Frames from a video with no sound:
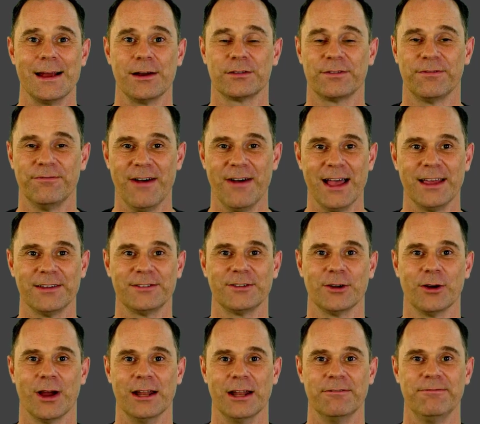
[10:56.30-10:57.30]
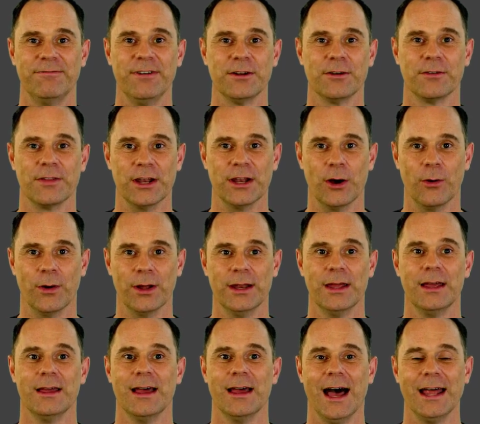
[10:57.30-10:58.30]
faster and fitter than Owen
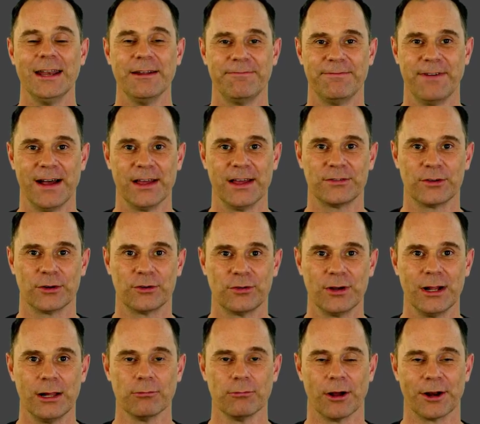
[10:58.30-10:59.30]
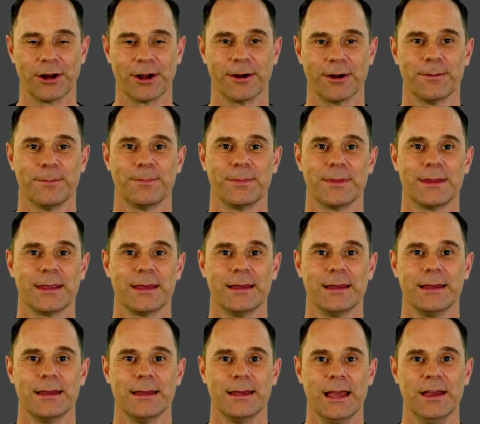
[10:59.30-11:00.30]
and a faster trail runner.
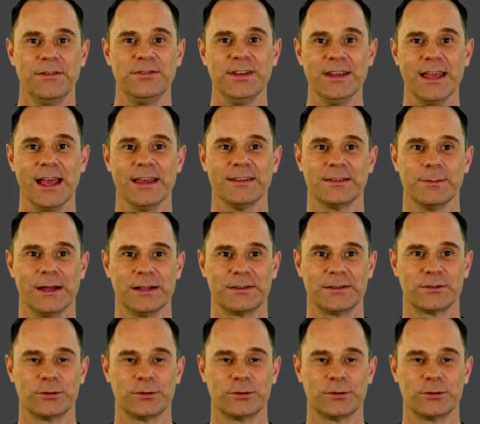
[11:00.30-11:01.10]
If she estimates 2